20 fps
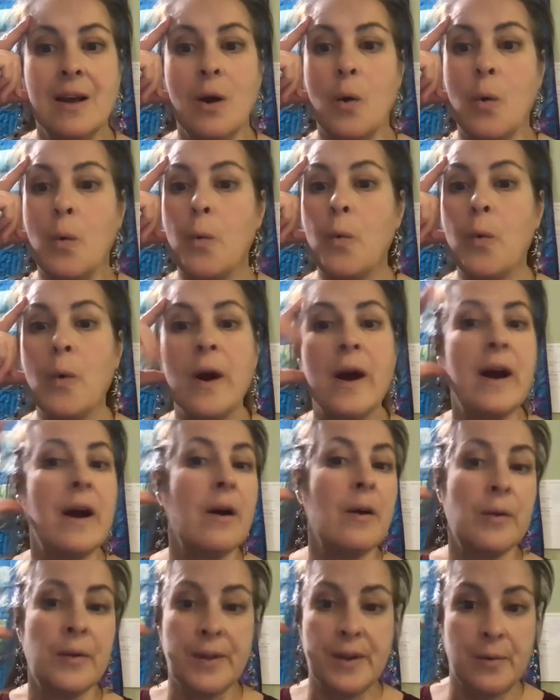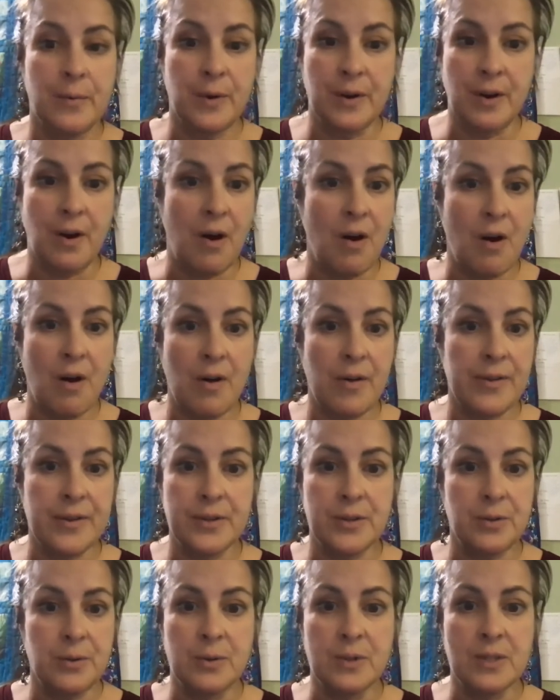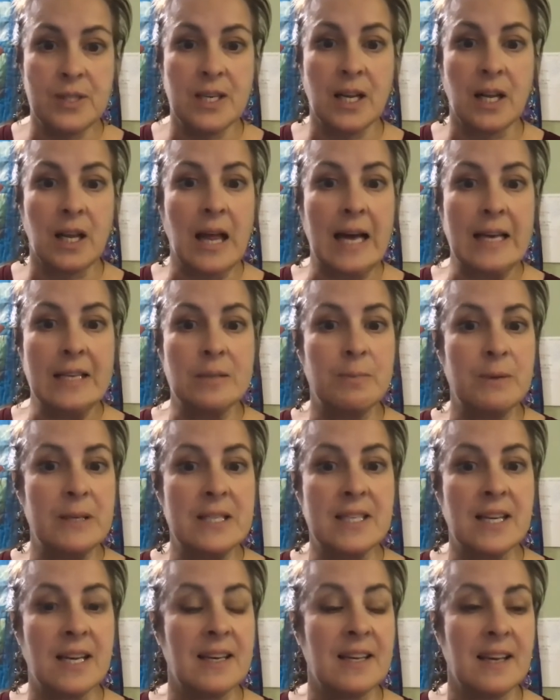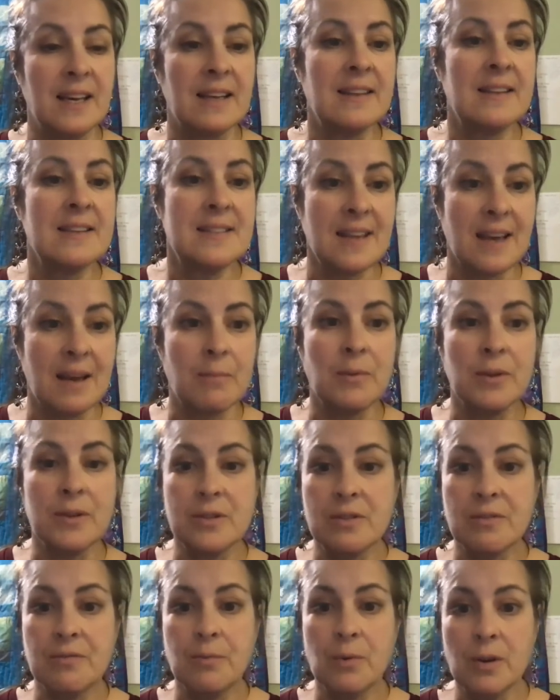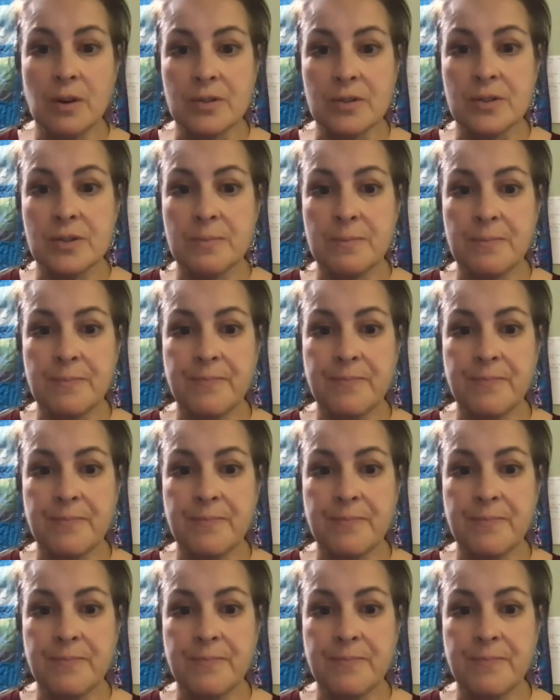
rarely would all the students in a class be studying the same list of words.